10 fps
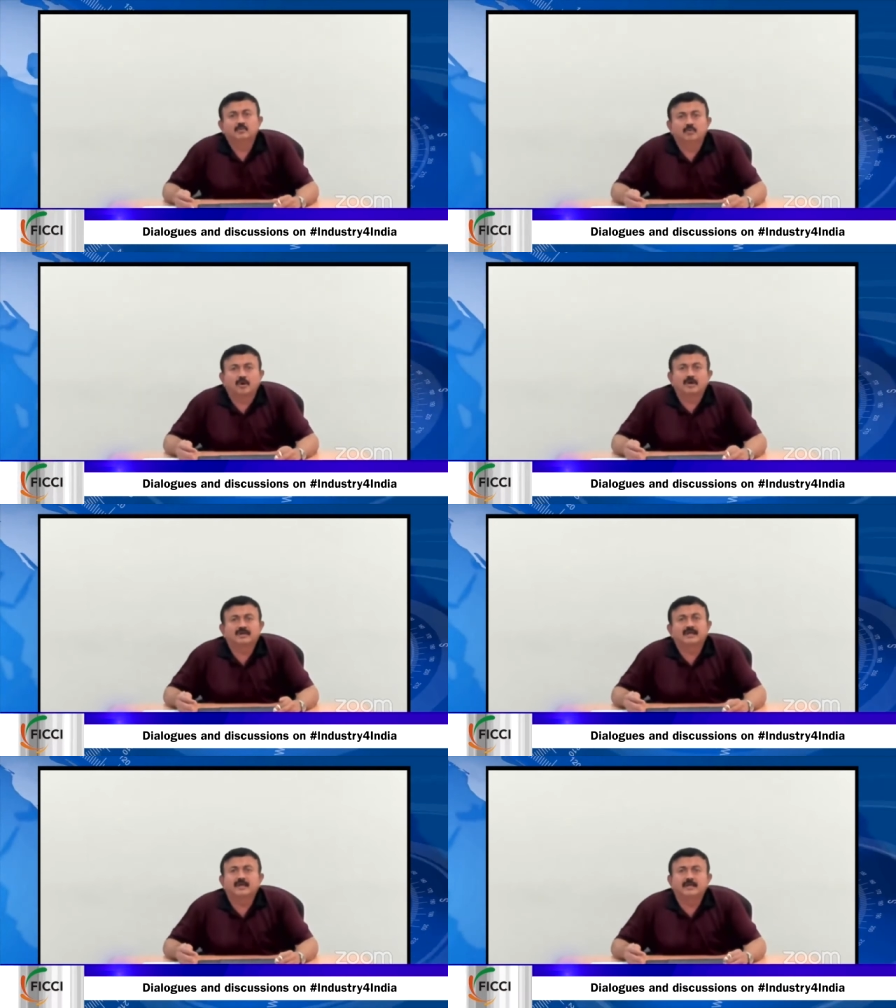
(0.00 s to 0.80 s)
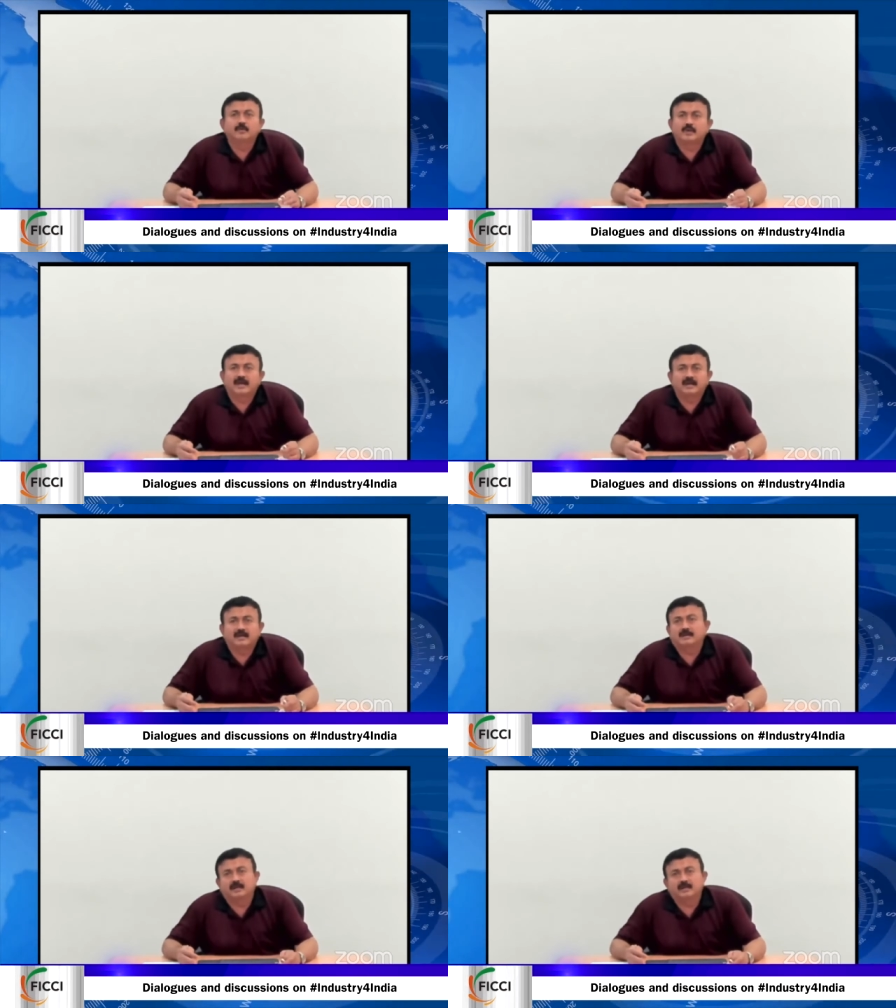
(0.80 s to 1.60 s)
do not really look at
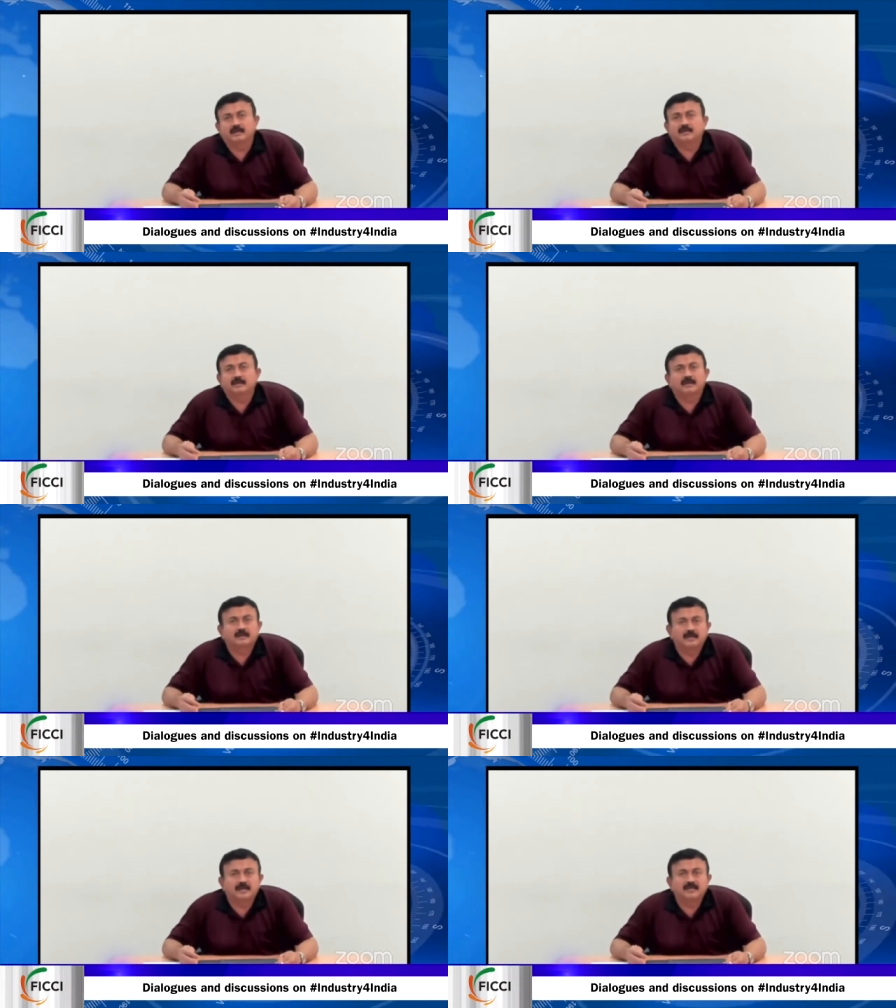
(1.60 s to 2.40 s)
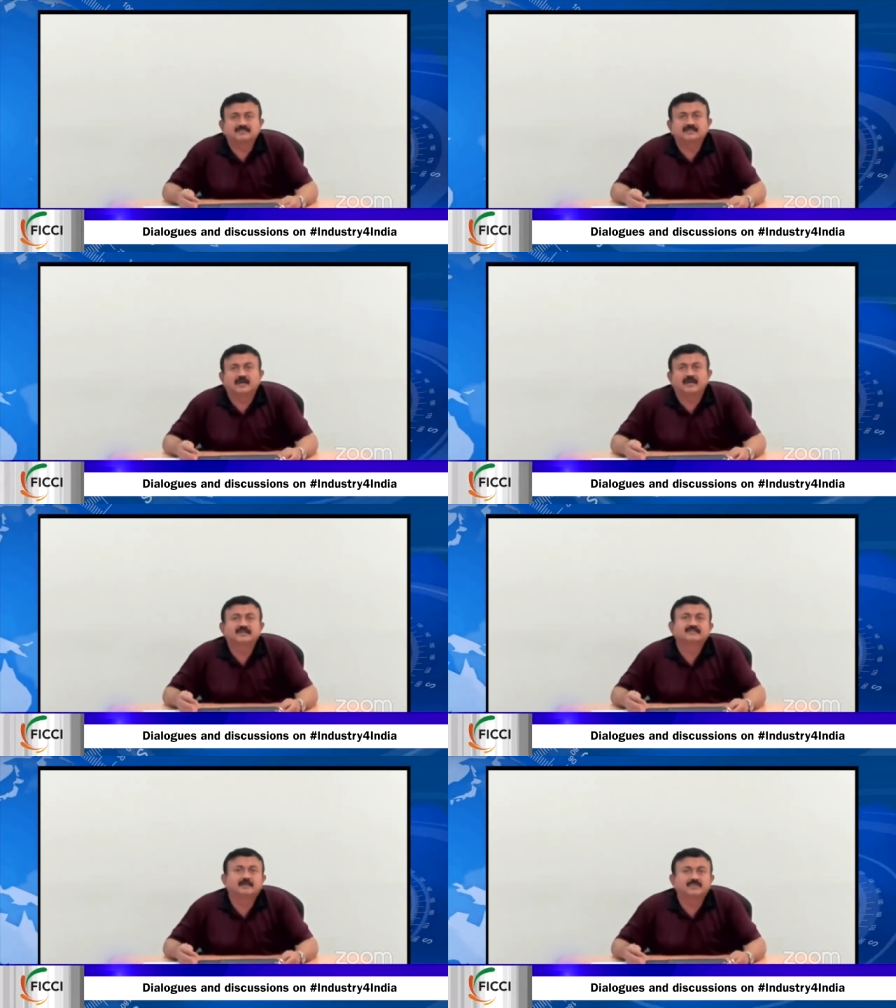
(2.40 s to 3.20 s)
it uh, really
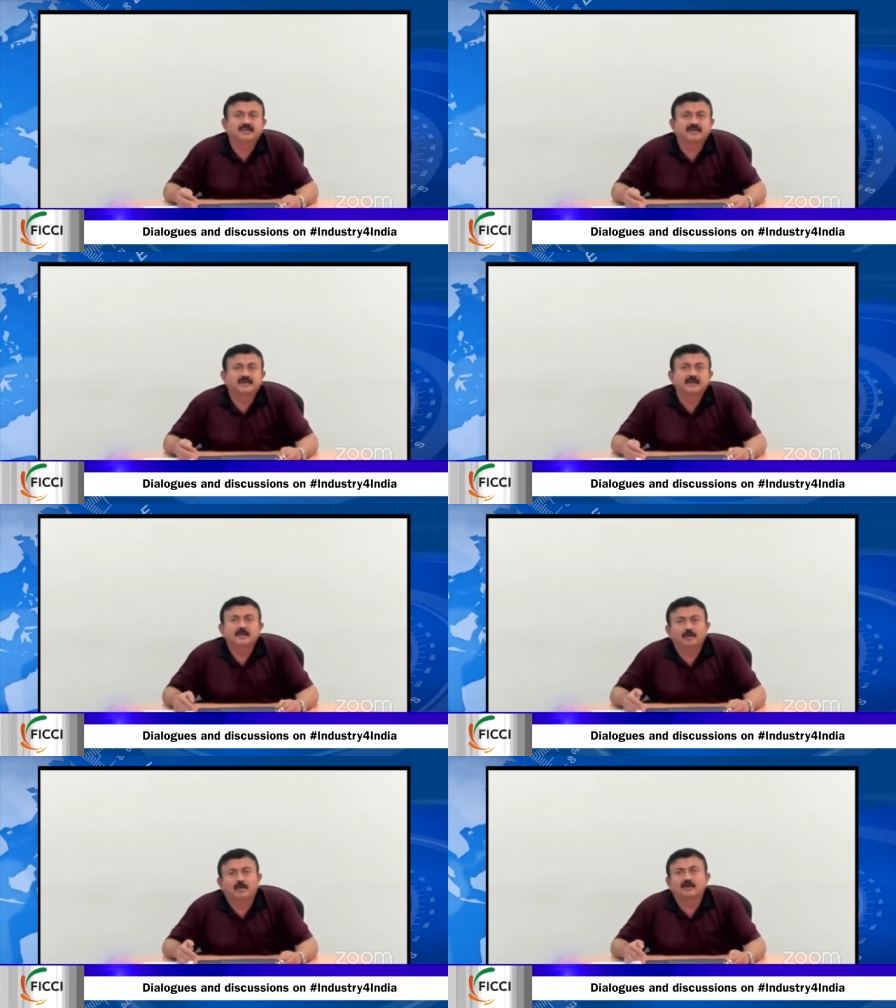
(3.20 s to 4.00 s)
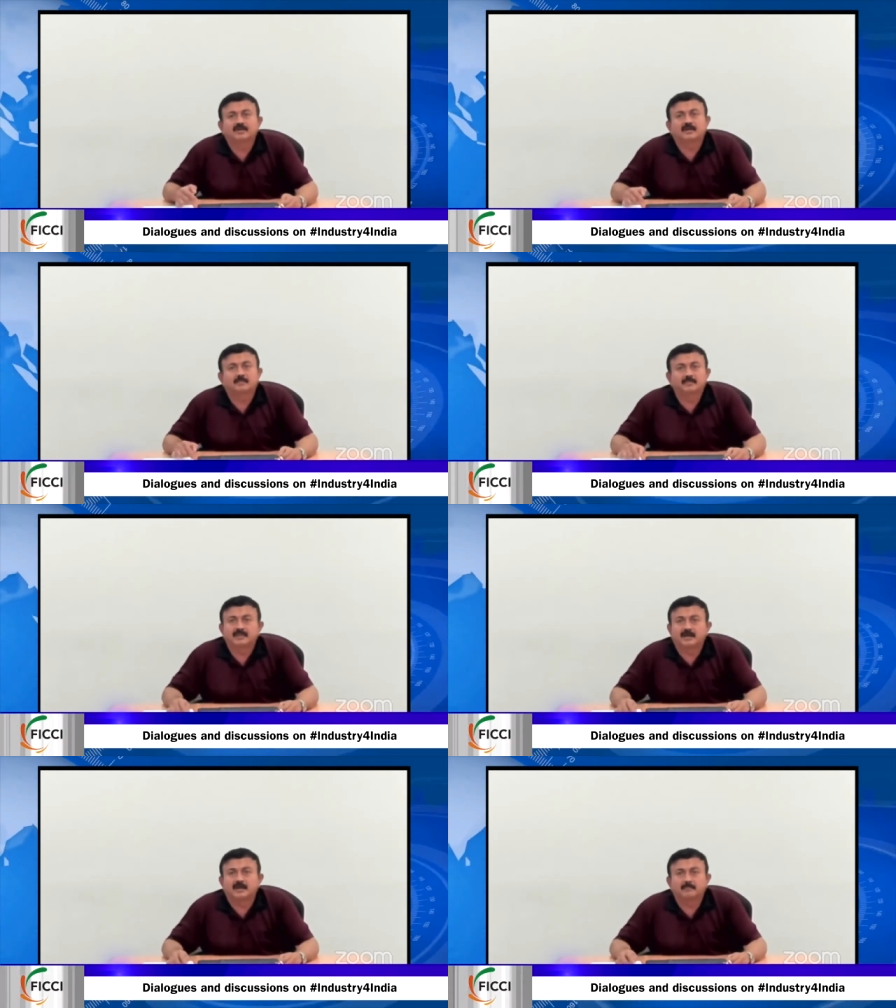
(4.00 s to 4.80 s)
stirring something long term
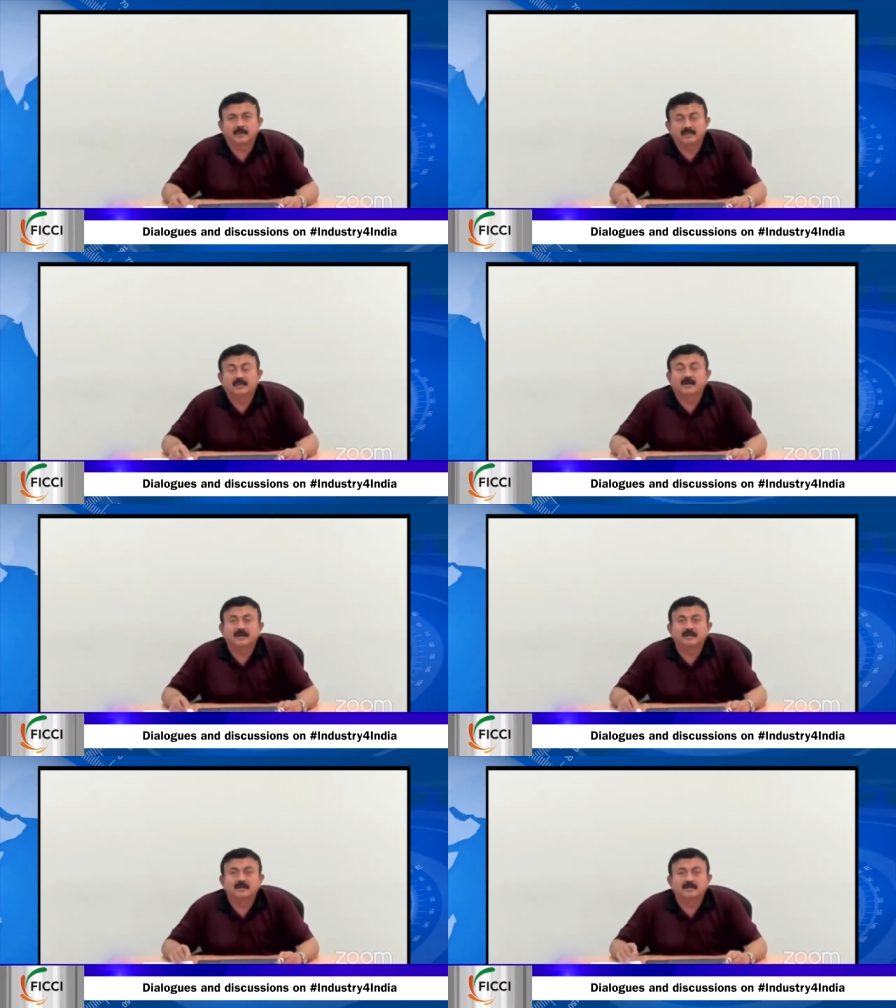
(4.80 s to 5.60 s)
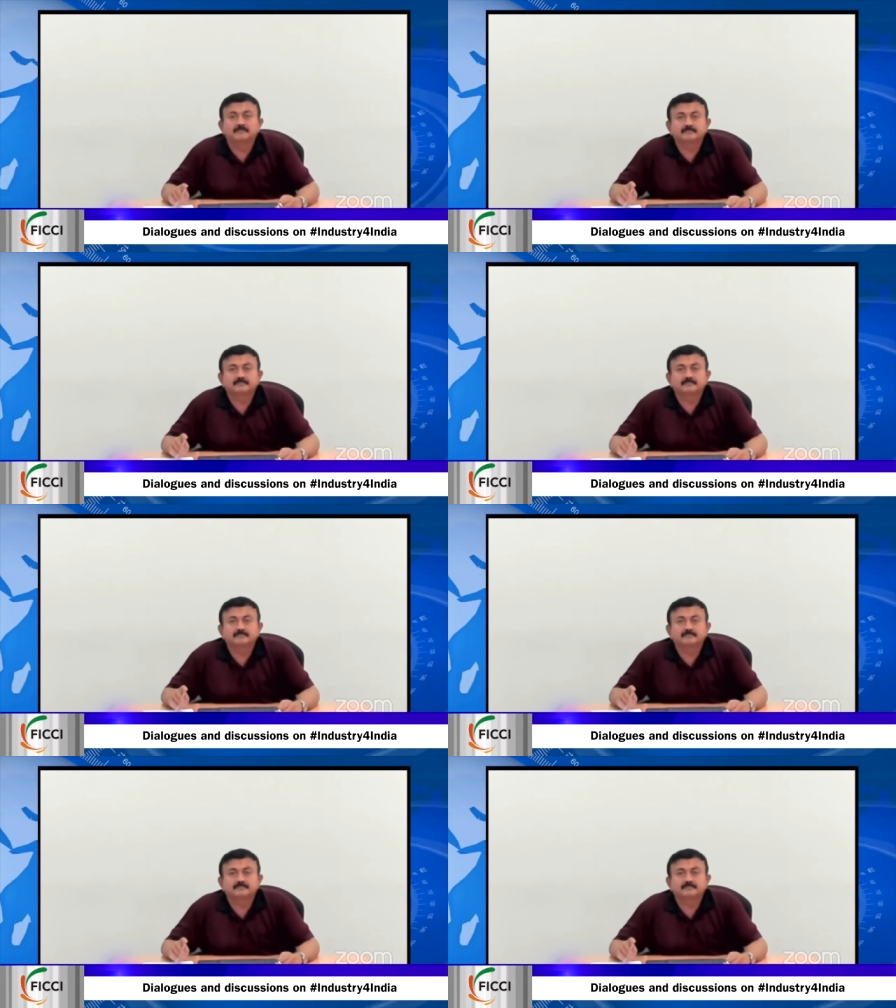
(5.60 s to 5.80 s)
in the com- in the country